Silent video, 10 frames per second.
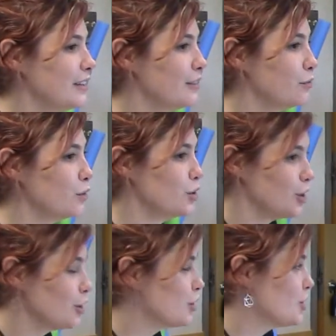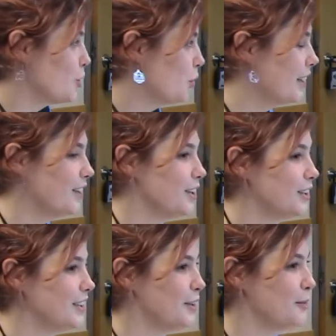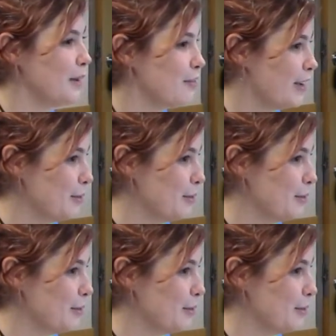returns the will, my family